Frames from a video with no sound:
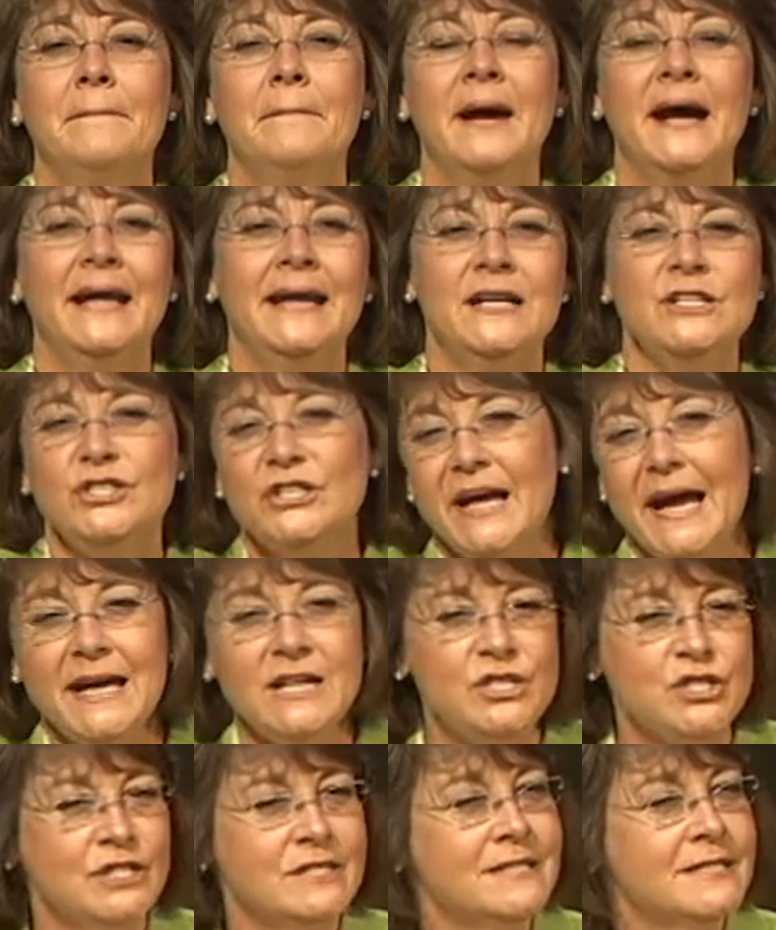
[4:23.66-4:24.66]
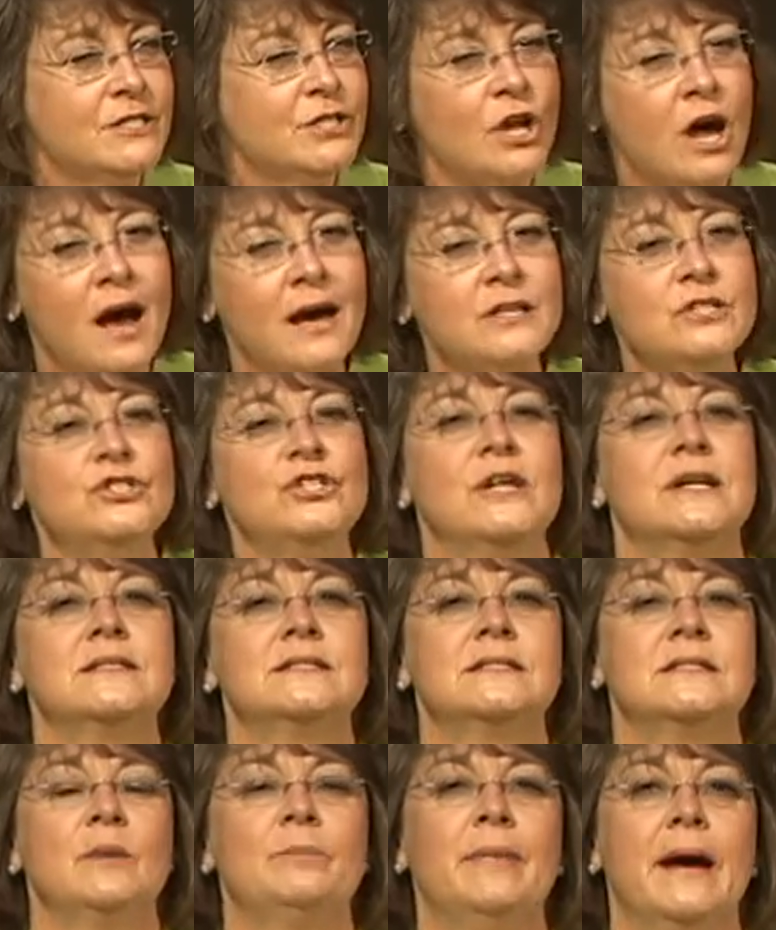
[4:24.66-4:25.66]
an education's not
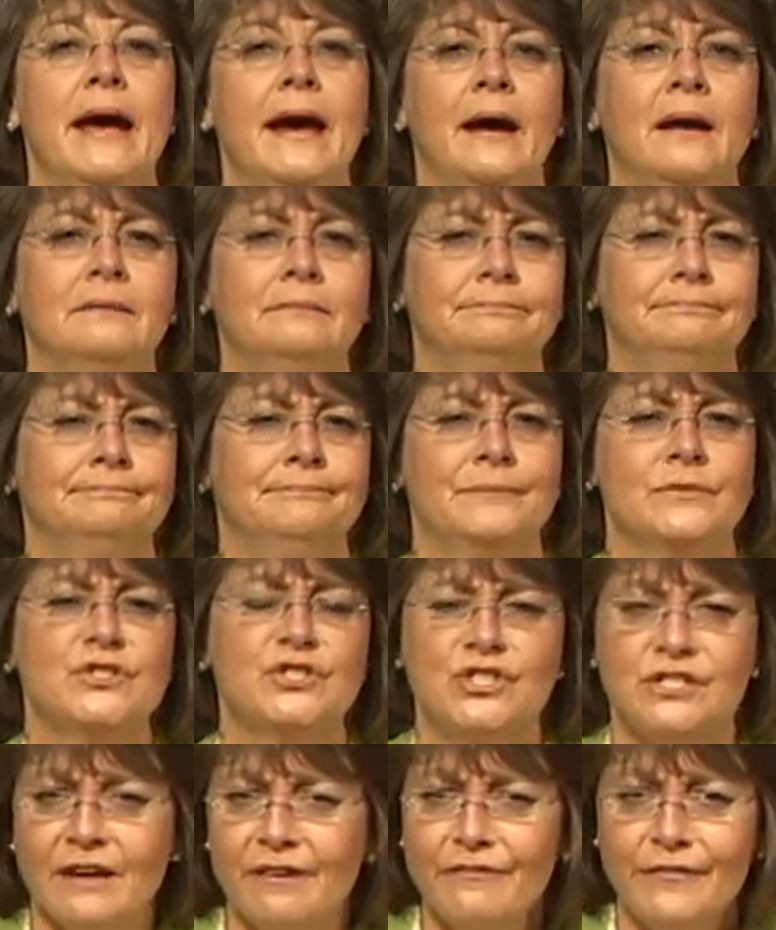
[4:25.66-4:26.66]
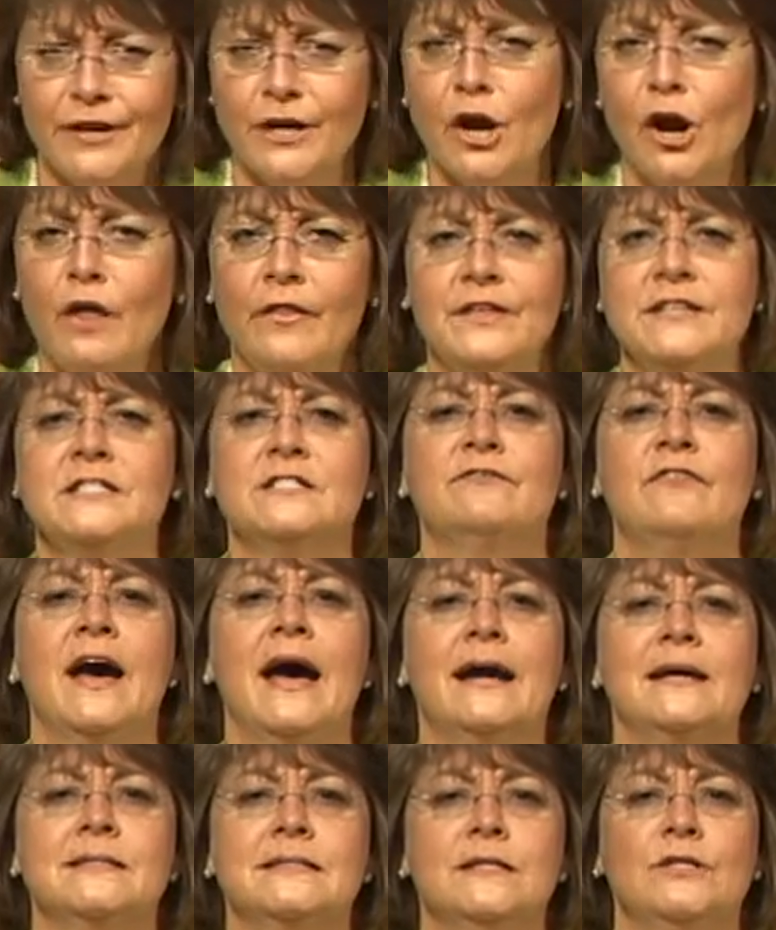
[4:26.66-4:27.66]
just about stuffing all these
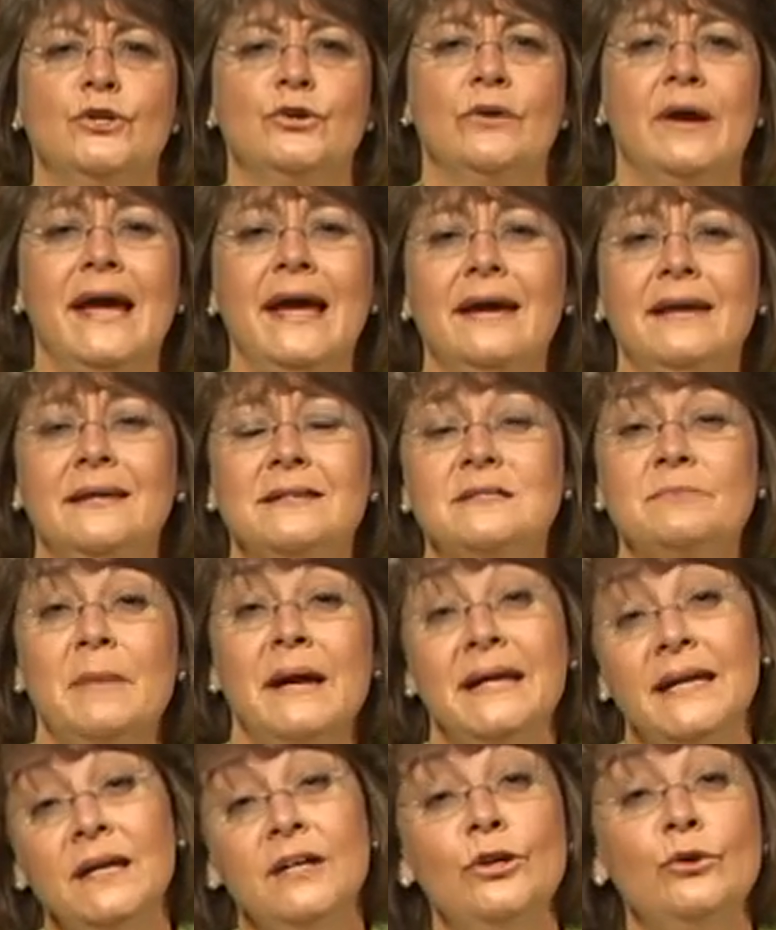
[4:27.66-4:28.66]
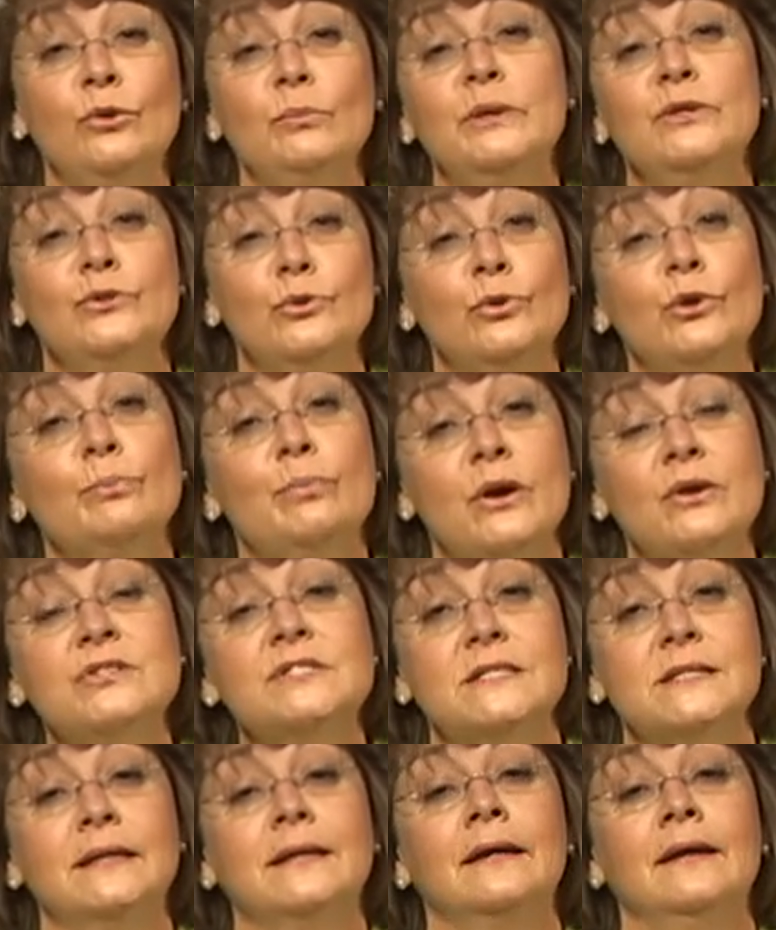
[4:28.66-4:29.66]
facts in your head, it's making you a mature
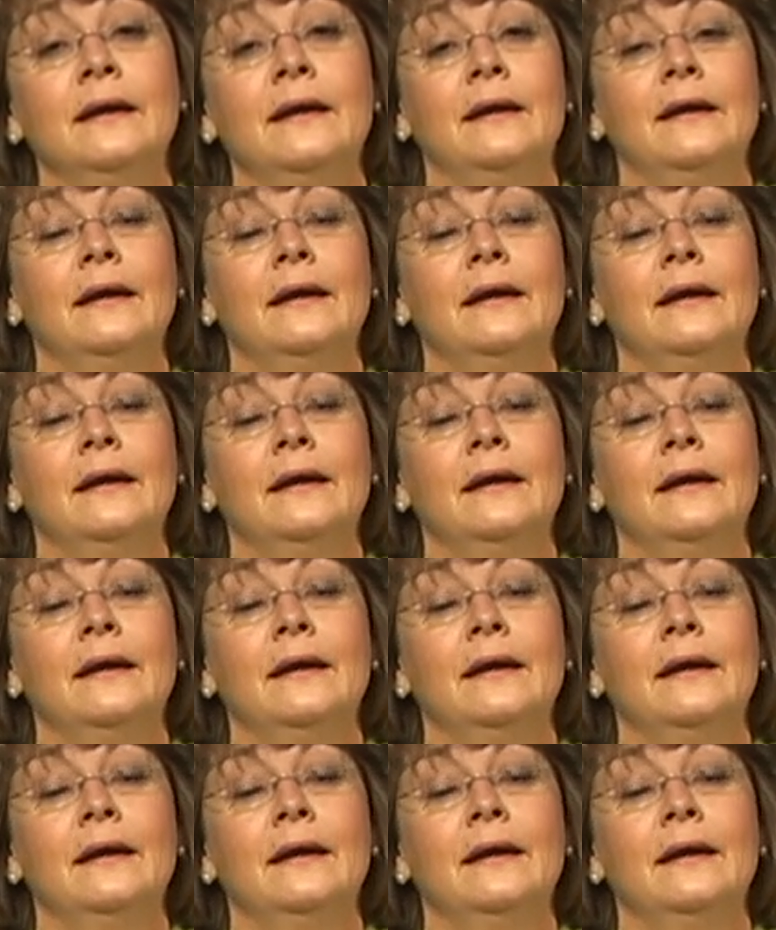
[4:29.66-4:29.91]
person.